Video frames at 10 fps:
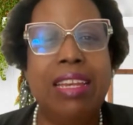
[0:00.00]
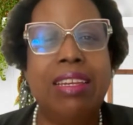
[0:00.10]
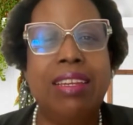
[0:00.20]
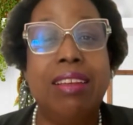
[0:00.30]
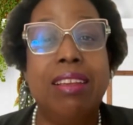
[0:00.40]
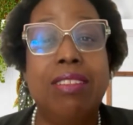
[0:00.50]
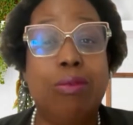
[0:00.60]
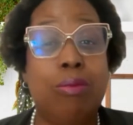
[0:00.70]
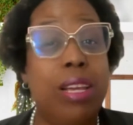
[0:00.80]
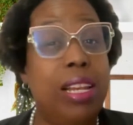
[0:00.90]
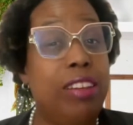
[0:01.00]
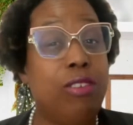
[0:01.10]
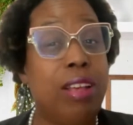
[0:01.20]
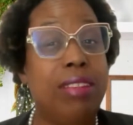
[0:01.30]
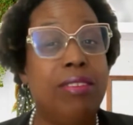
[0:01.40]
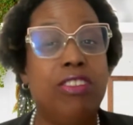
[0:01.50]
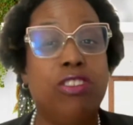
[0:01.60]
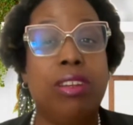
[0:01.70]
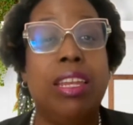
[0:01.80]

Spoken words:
end, it's really a transition,